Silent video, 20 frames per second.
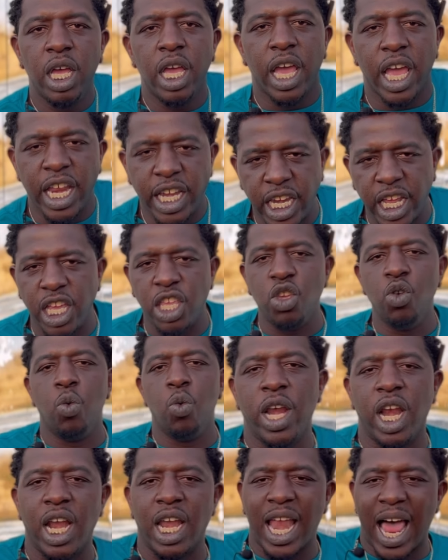And then you
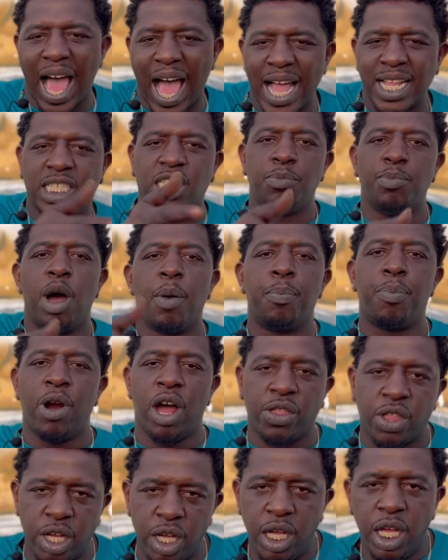and lied to my
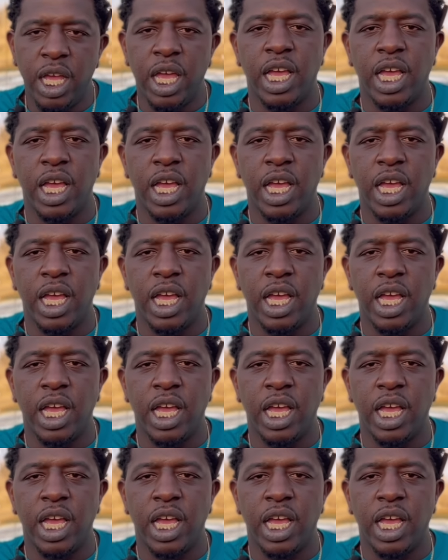brother